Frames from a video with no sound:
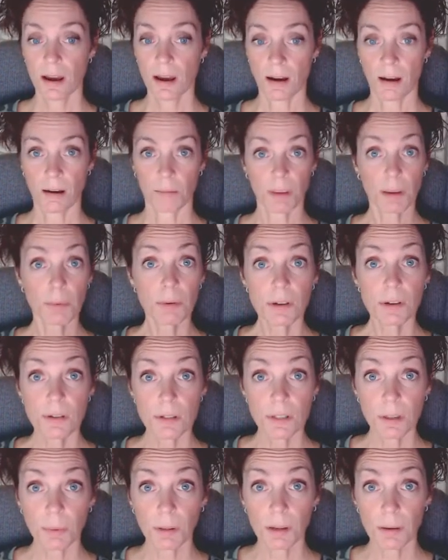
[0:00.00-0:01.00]
Uh, maybe you know
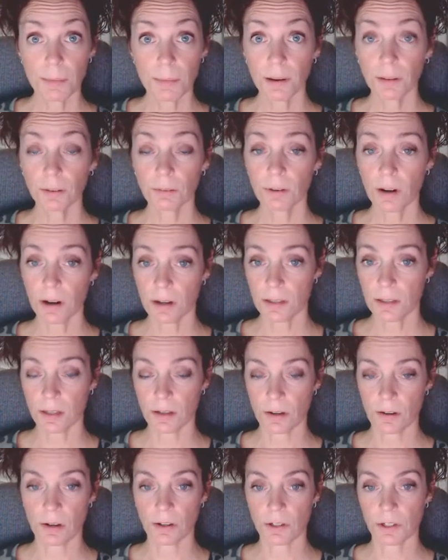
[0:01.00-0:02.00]
something about the rocks that
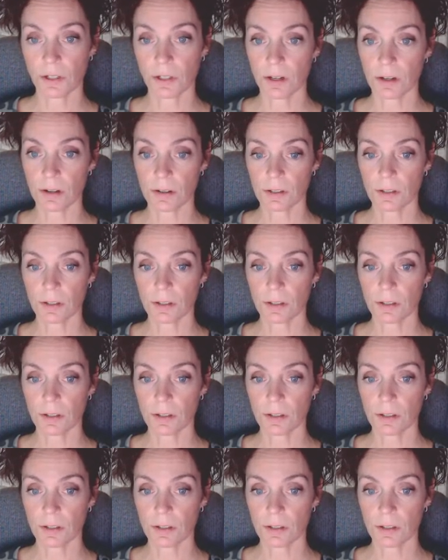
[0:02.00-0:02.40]
you can share.